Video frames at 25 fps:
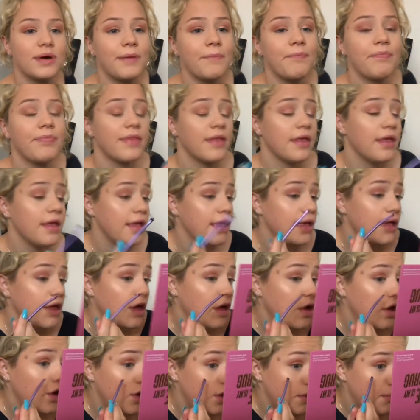one
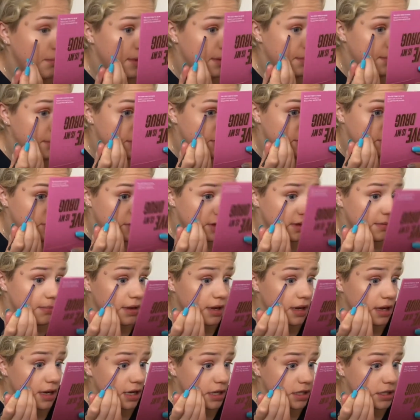on my bottom
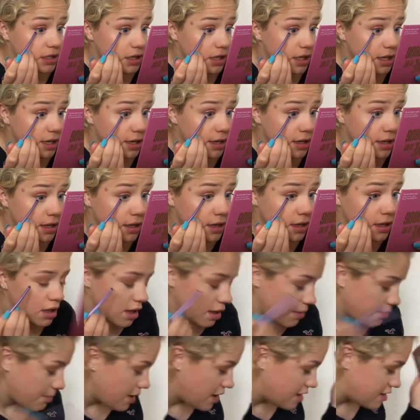lash line.
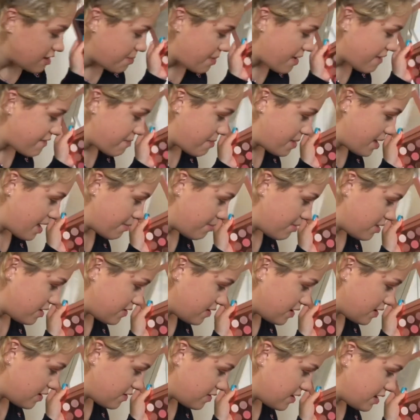I'll use a bit of a bigger brush
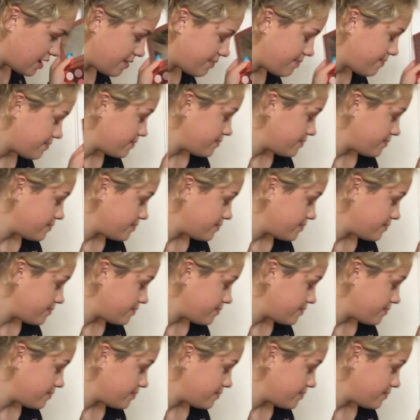actually.